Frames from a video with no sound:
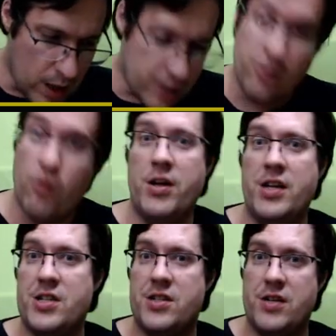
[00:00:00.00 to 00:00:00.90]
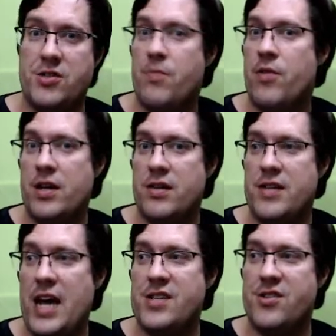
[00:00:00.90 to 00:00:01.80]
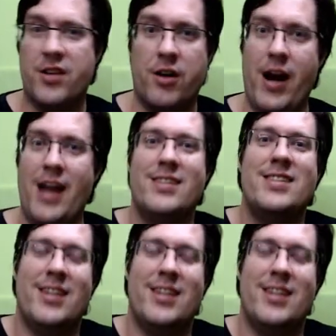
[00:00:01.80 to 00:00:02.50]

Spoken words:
Or you just gibbering tased on the ground,